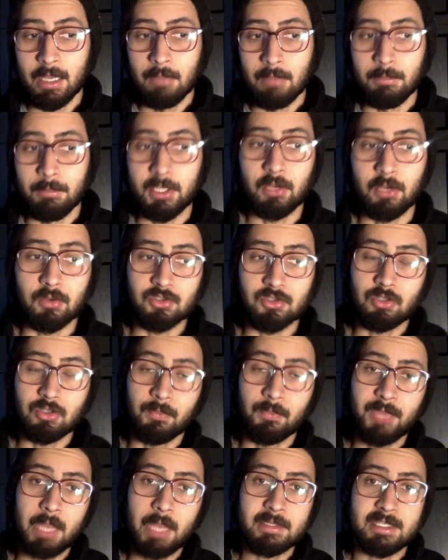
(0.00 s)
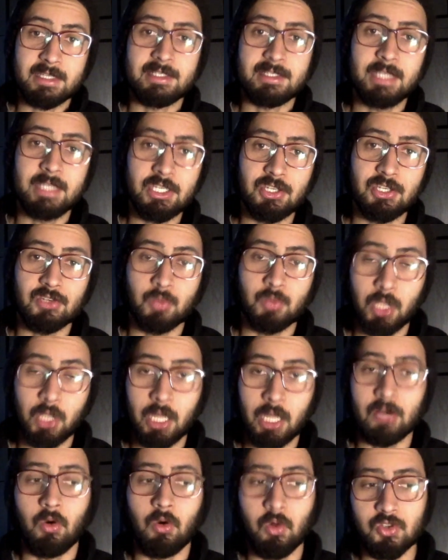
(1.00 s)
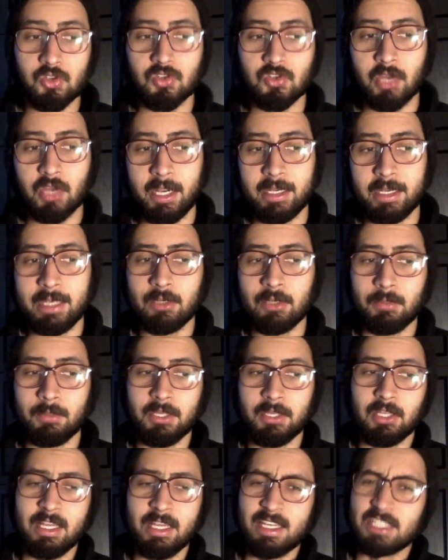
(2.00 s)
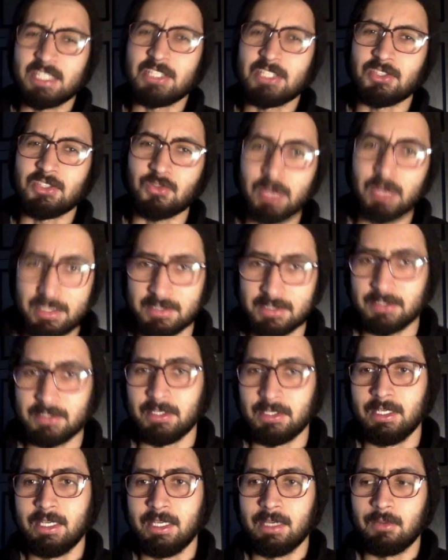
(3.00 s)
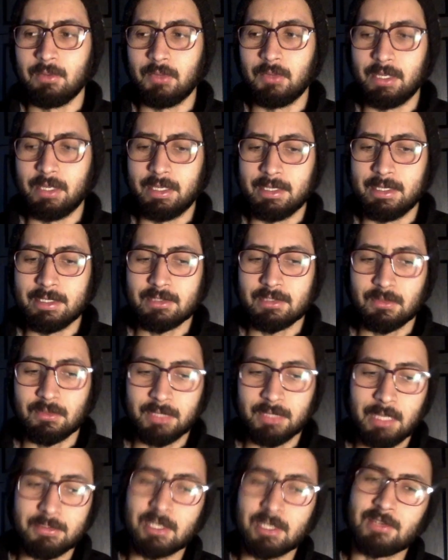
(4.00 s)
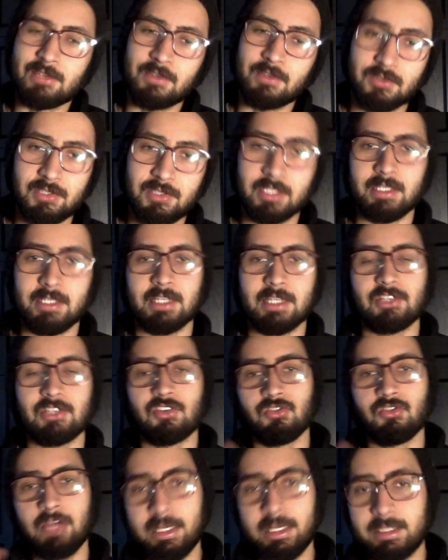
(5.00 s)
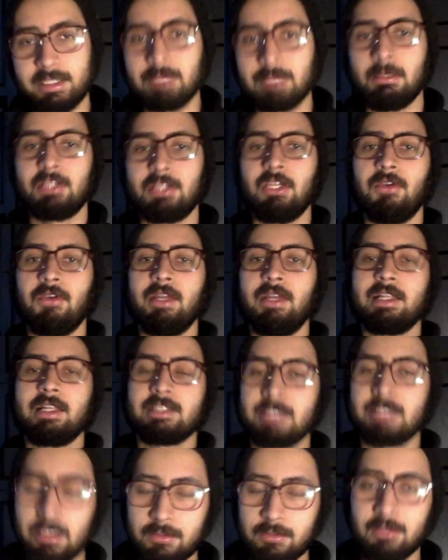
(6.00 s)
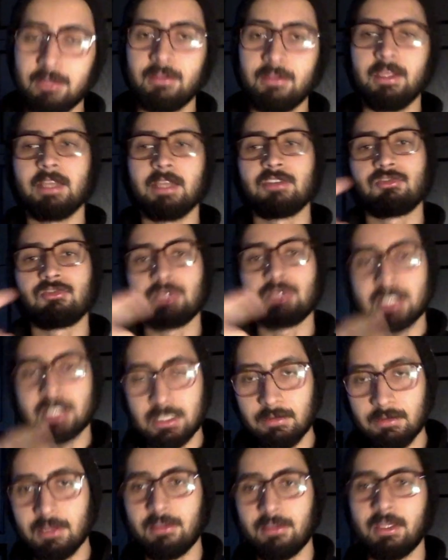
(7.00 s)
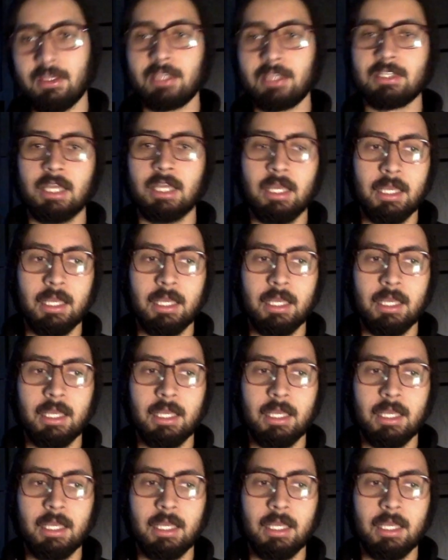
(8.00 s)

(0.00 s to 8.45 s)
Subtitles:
because sometimes as teachers we are also getting a little bit stressed. It's sometimes exhausting just creating material, sending things, receiving things.